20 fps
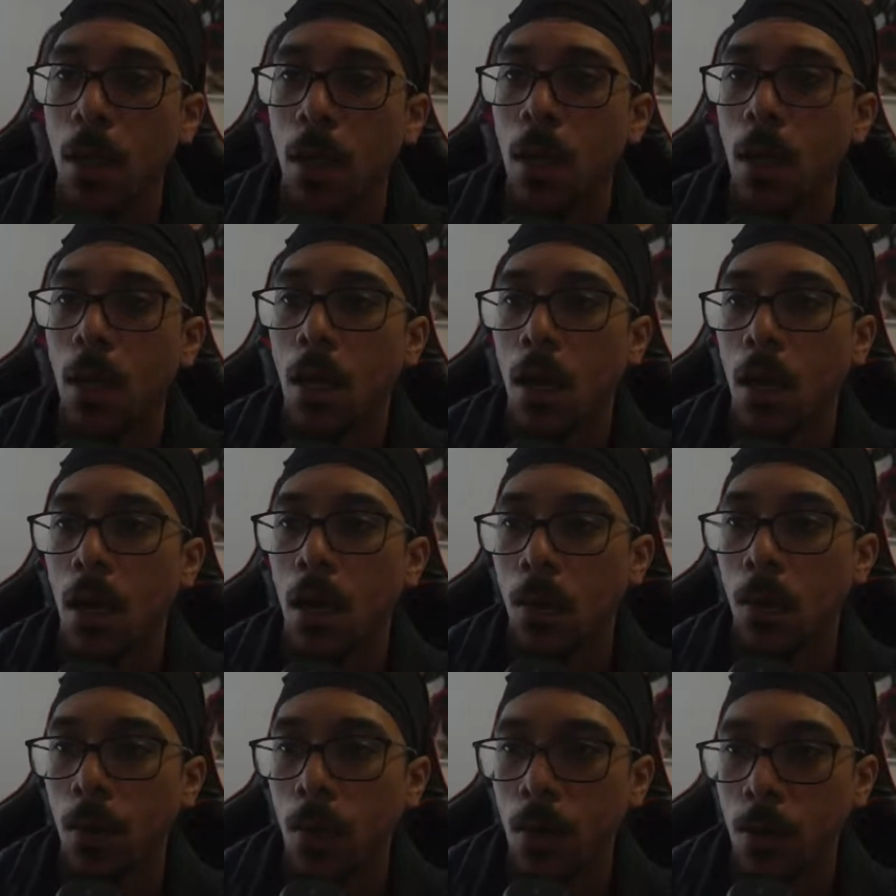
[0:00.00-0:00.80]

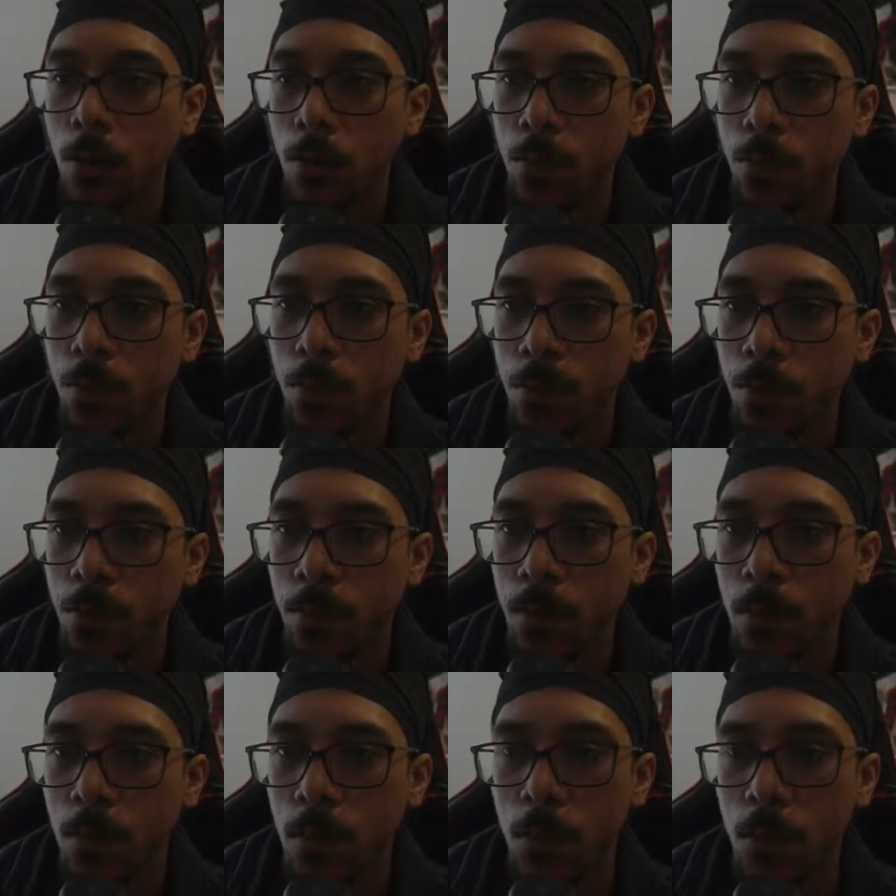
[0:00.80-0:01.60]
Welcome.
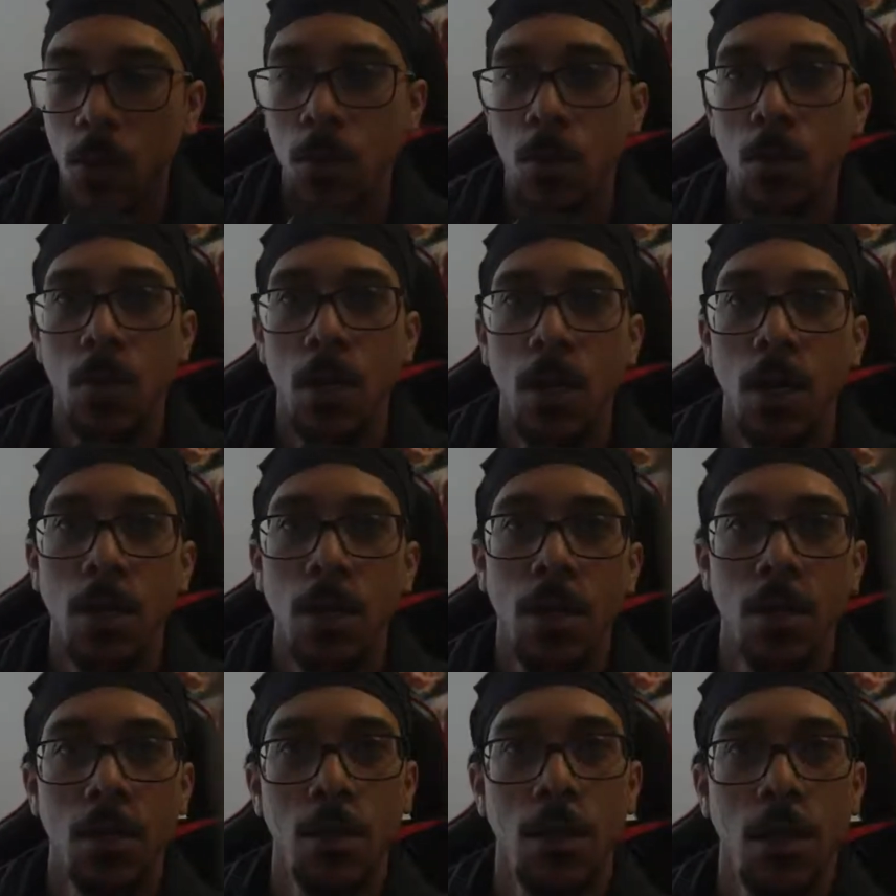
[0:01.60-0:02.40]
Wow,
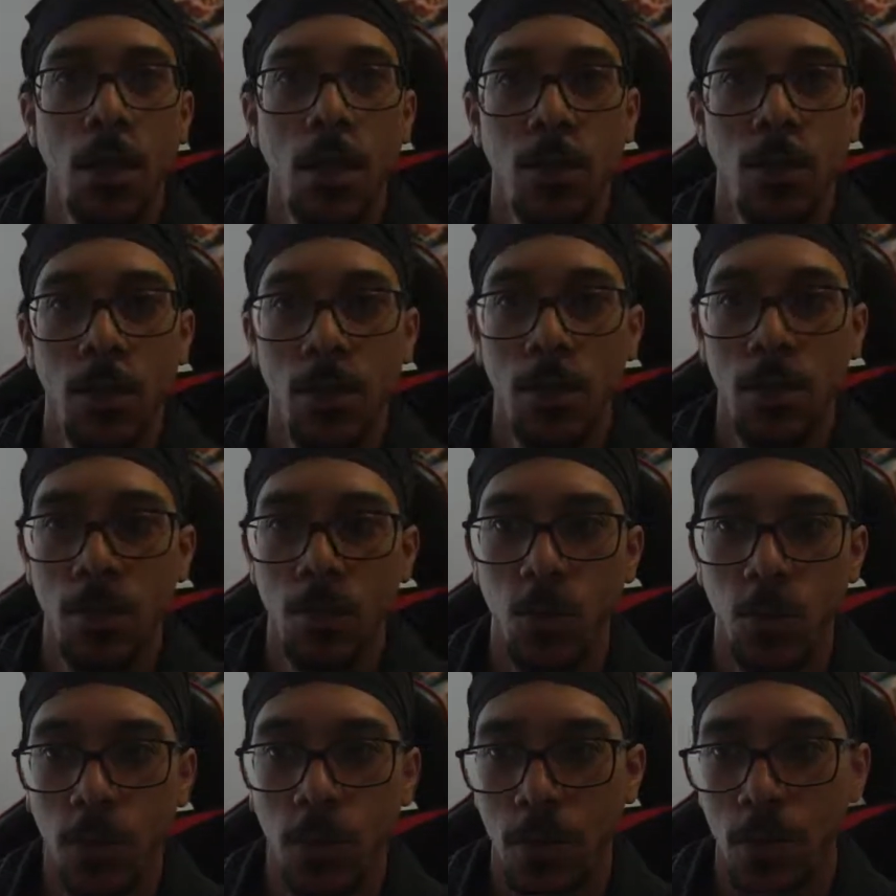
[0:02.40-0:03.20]
that.
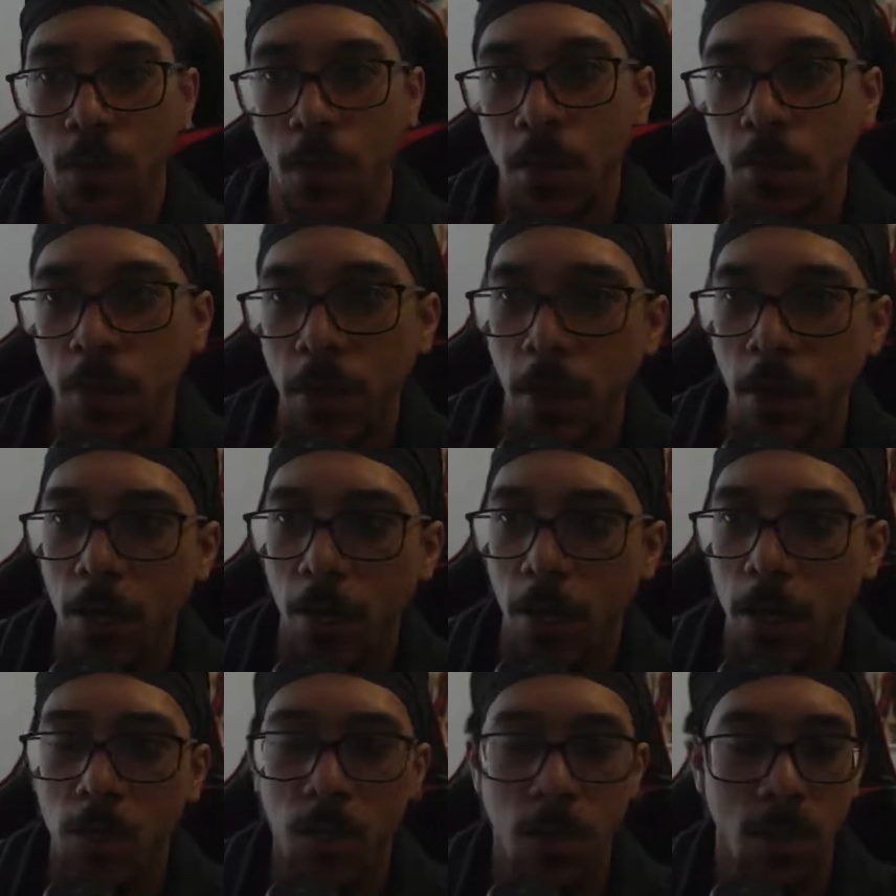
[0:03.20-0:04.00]

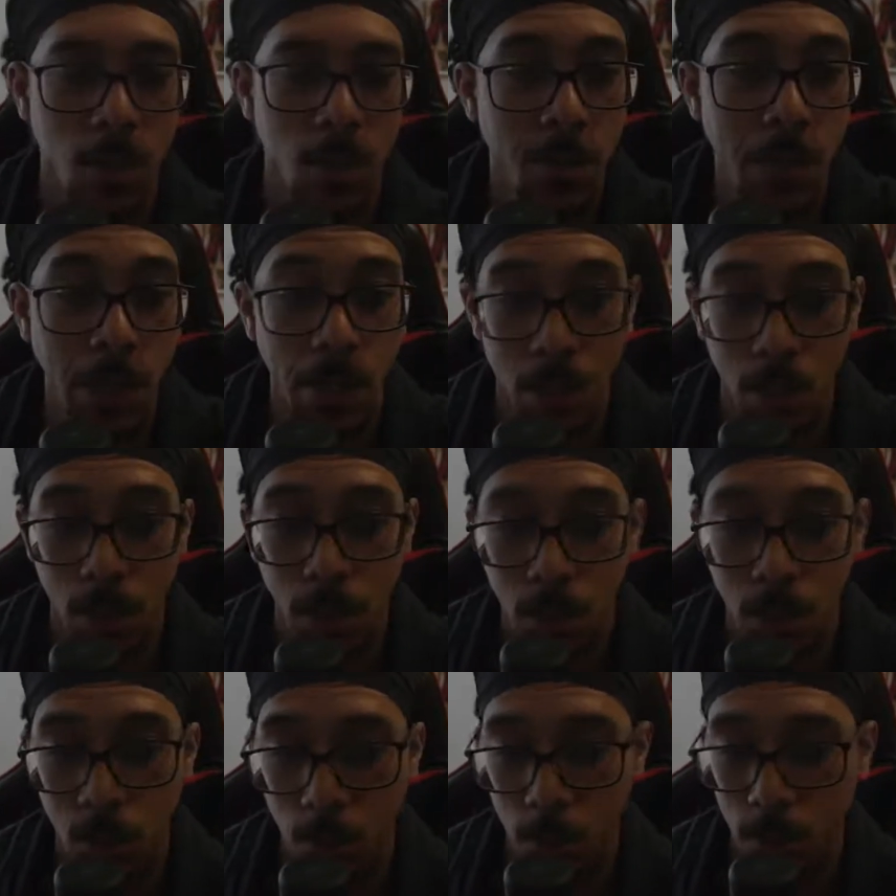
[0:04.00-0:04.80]
Anyways, how
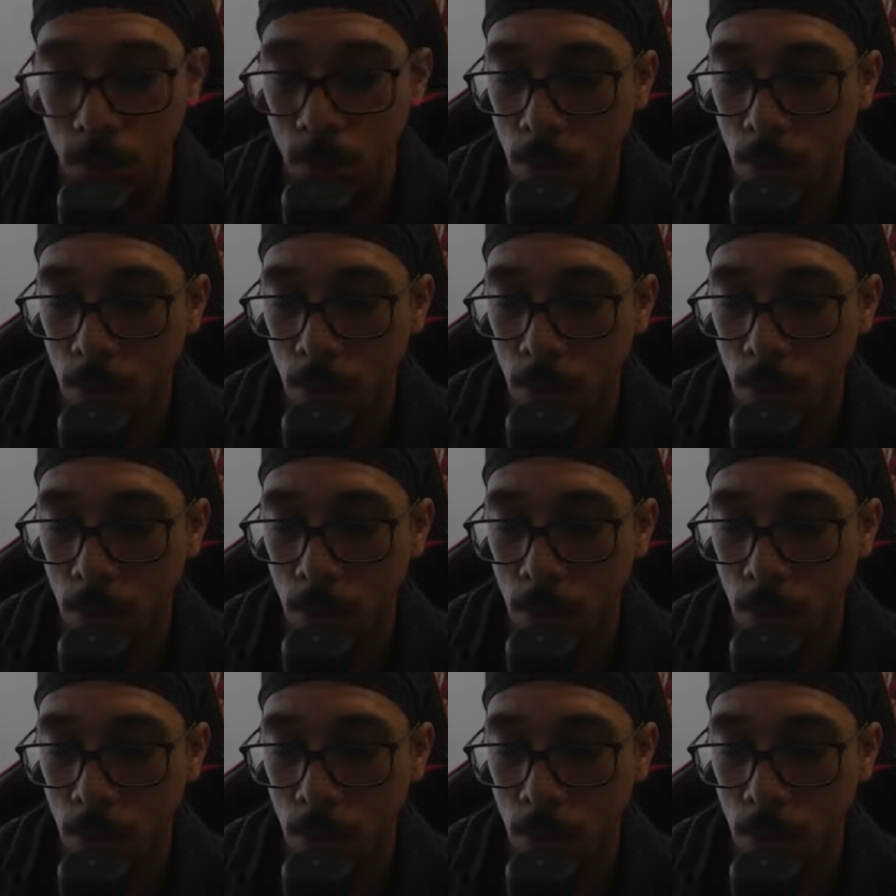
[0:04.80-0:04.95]
you doing?